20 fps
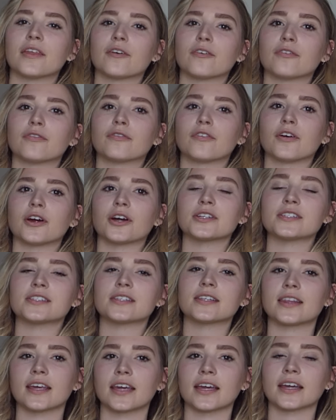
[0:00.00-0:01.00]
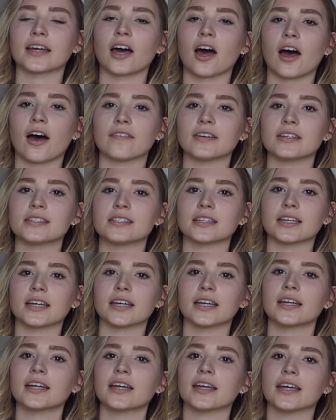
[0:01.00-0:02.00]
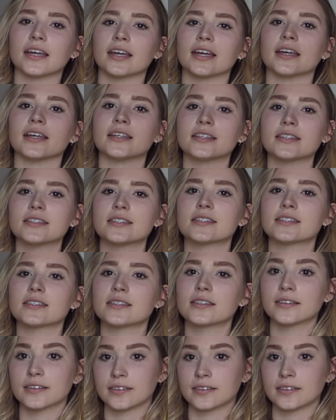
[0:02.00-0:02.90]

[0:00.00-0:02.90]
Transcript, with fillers: The first thing obviously is